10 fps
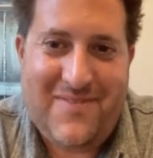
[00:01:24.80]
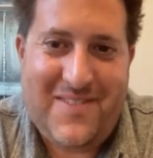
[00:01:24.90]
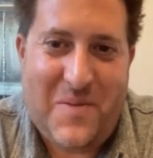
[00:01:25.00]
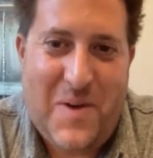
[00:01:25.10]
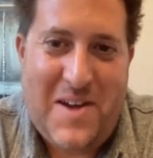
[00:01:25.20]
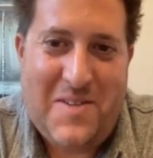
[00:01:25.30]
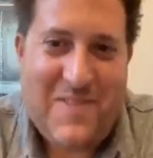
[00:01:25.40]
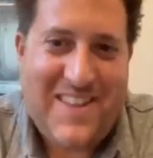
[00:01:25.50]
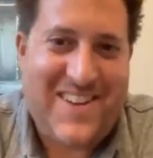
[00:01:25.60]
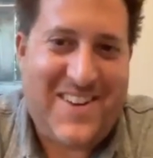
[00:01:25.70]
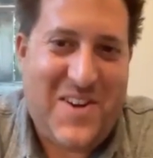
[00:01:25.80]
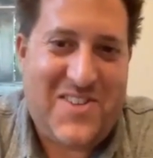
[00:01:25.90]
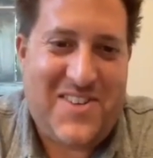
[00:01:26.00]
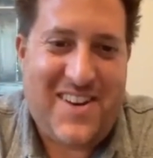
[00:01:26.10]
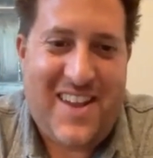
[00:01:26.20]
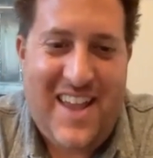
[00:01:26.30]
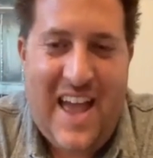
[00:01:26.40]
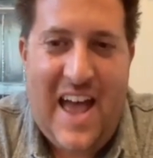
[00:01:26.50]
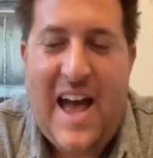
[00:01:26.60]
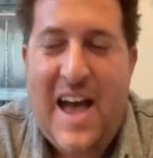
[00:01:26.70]
Wow, that's a good question.
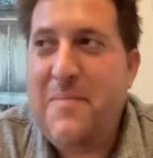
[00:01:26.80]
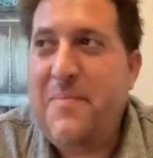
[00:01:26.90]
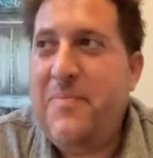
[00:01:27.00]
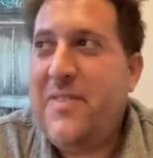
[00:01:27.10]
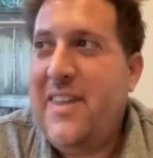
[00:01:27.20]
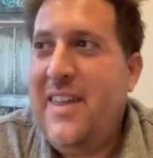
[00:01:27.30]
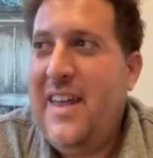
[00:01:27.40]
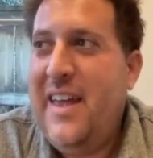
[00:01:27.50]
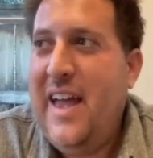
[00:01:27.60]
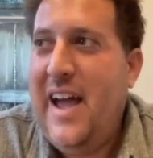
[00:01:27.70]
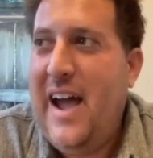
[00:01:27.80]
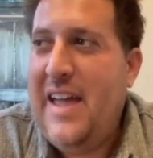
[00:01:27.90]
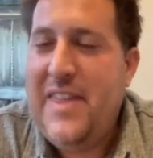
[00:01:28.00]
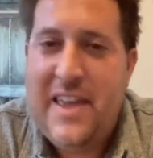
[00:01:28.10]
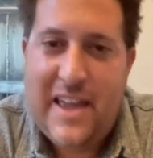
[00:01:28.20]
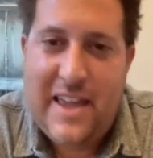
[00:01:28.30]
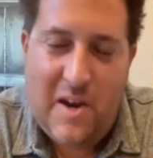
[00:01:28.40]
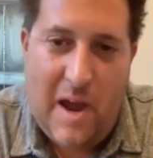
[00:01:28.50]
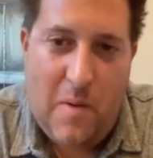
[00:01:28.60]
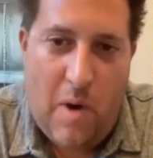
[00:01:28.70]
Um, I think
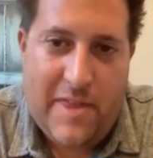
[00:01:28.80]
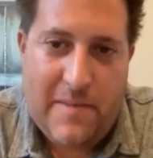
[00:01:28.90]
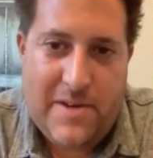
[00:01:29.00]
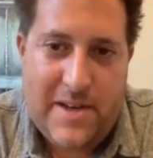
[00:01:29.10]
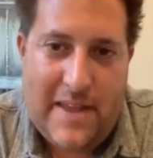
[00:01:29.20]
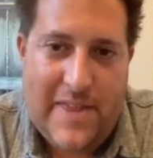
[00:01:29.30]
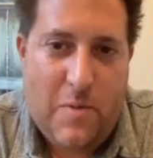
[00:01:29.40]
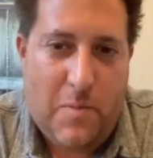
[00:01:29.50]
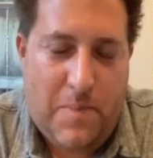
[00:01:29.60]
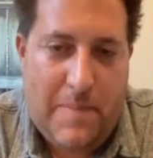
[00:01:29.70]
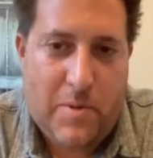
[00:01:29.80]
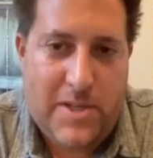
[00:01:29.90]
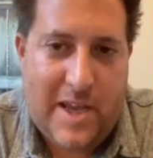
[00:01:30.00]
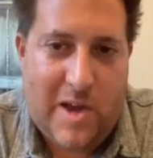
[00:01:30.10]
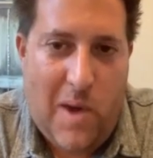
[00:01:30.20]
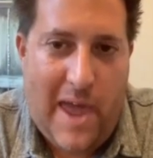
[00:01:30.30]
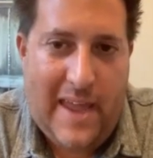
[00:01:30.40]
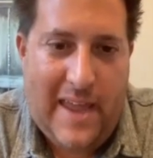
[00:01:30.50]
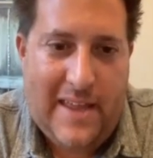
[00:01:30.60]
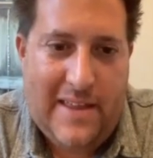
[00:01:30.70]
I want them to. I think what people take away
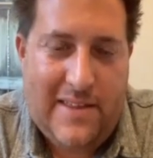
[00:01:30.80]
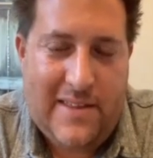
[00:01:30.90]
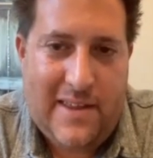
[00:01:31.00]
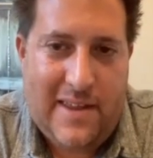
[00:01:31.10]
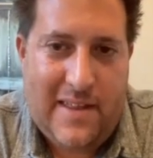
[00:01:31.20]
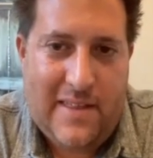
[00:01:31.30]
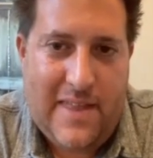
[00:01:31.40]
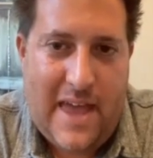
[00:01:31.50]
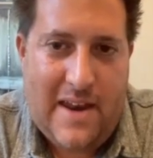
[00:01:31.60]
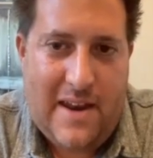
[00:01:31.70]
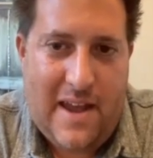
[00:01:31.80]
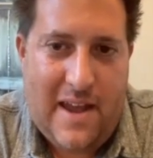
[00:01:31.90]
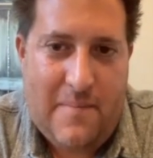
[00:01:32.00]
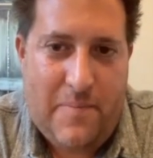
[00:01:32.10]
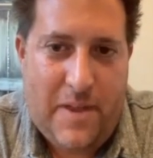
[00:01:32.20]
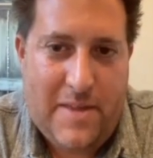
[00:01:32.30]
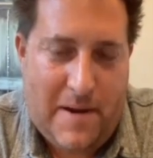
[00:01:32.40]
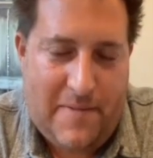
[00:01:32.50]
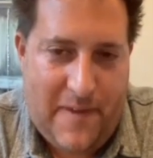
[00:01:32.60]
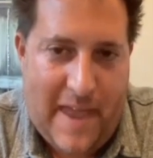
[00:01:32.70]
is that it's about a
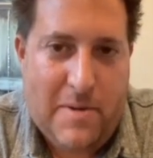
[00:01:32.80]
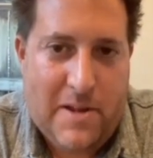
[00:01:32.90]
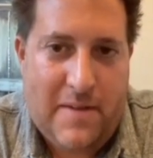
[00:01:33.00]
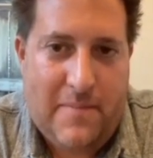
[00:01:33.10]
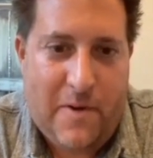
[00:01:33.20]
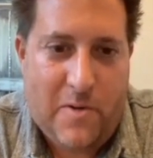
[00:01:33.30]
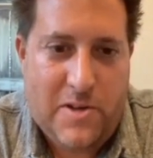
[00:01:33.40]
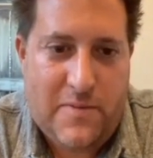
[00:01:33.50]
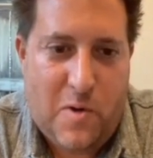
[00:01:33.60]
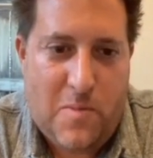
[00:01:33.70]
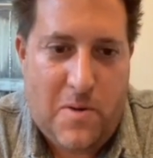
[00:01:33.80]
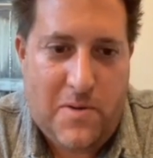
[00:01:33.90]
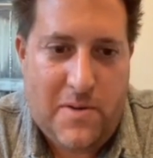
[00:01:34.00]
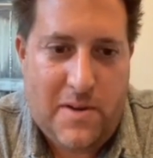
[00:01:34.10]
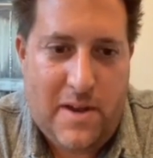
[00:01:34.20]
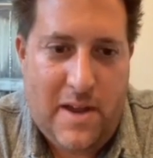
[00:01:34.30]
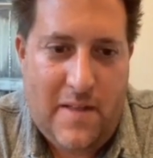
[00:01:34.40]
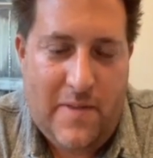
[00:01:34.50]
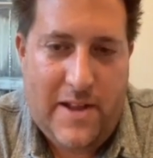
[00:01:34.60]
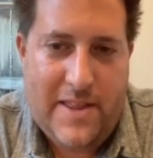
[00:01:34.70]
family first and foremost.
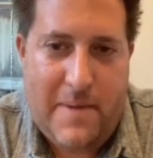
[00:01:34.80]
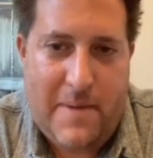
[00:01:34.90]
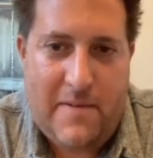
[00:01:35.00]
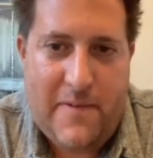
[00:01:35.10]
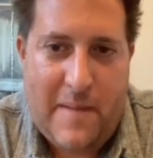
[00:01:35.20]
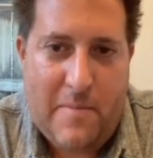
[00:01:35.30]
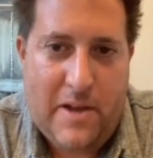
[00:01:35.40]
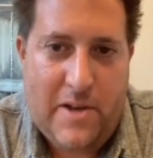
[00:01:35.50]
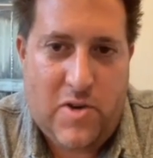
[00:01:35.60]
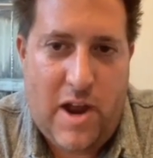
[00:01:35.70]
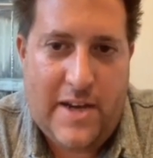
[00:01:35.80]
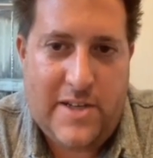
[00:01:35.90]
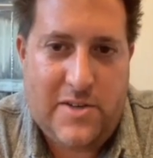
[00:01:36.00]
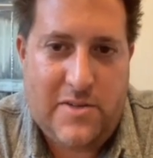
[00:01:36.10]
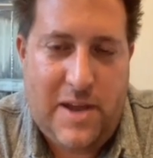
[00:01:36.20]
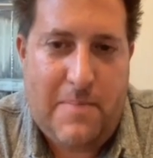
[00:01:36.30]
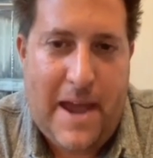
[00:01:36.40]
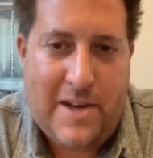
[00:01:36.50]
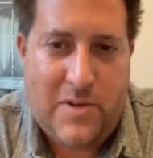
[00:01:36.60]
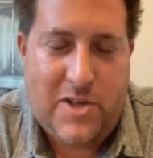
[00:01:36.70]
That it's about a family trying to get back
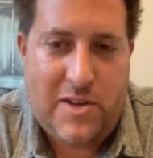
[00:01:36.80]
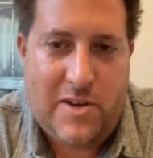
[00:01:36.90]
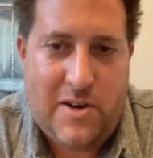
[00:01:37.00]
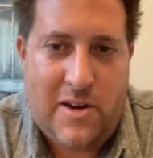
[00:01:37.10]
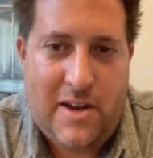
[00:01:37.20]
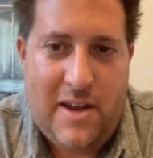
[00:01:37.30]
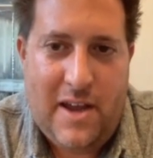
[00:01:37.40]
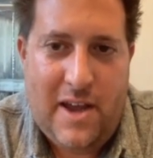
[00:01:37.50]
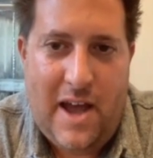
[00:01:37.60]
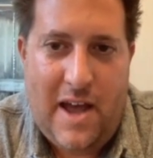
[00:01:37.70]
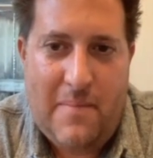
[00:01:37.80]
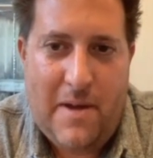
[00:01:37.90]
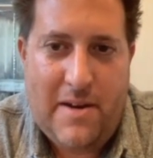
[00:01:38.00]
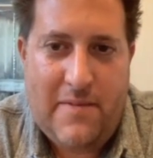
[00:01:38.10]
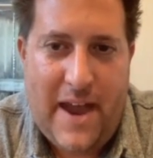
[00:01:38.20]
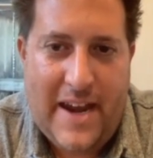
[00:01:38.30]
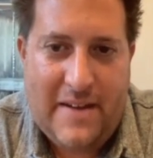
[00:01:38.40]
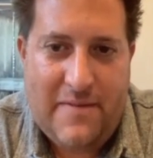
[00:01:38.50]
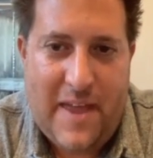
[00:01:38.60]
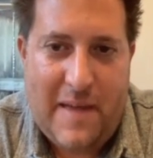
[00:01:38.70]
to each other, a divided
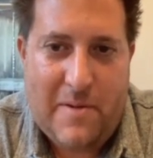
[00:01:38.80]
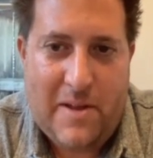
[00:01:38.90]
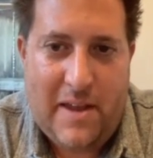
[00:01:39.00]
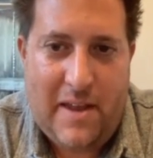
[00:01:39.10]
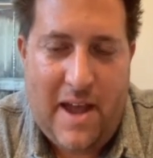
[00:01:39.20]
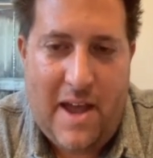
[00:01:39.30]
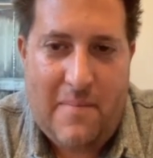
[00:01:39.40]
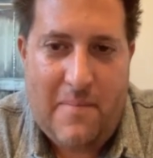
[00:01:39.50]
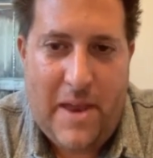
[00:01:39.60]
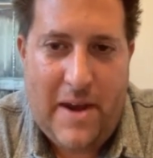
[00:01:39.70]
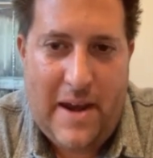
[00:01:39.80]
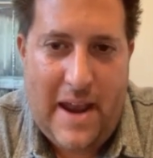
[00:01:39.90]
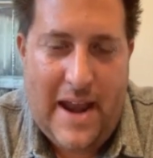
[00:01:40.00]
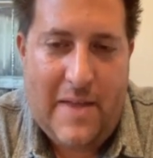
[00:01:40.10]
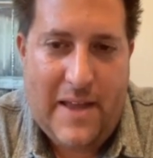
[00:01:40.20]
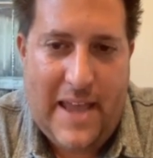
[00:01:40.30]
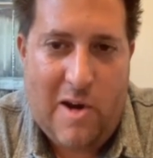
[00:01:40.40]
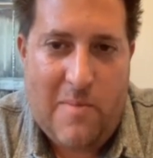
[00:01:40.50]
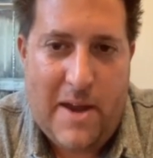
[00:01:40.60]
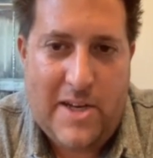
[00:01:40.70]
family, and how they care
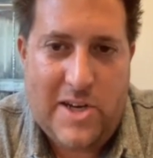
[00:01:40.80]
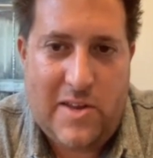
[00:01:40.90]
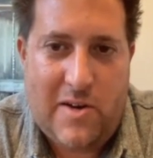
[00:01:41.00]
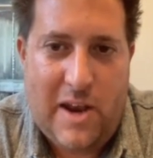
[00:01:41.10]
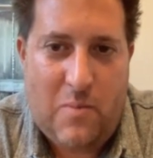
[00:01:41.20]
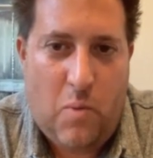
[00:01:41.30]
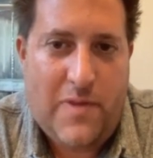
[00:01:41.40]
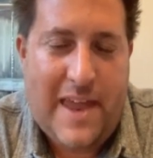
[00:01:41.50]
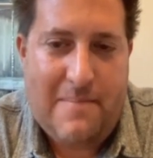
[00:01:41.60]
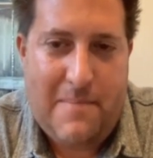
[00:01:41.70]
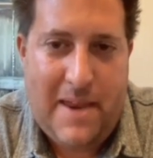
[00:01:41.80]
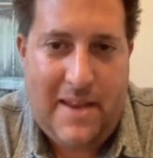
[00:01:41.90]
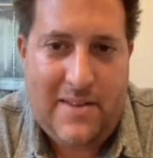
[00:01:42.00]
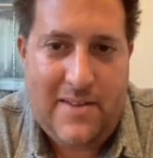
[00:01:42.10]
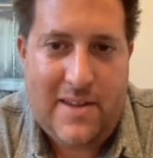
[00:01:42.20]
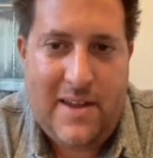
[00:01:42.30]
about each other and what that means.